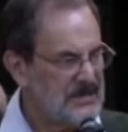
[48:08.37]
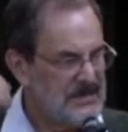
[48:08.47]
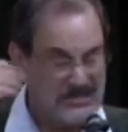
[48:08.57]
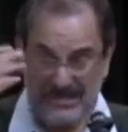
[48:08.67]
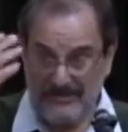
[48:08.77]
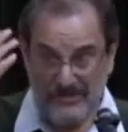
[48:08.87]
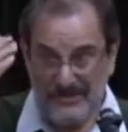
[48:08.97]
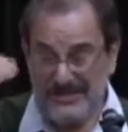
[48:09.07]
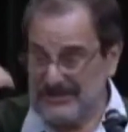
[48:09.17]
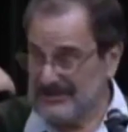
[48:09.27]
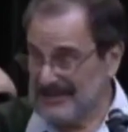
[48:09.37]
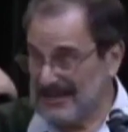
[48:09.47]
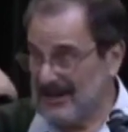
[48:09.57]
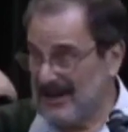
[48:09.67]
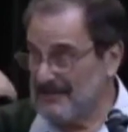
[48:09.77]
that she was really doing
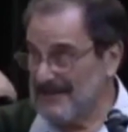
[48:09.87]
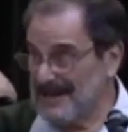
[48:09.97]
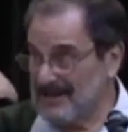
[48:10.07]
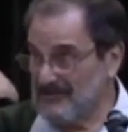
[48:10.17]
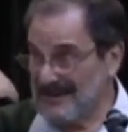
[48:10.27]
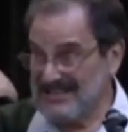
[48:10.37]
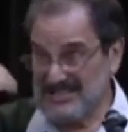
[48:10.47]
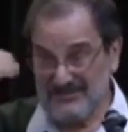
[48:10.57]
like automatic writing.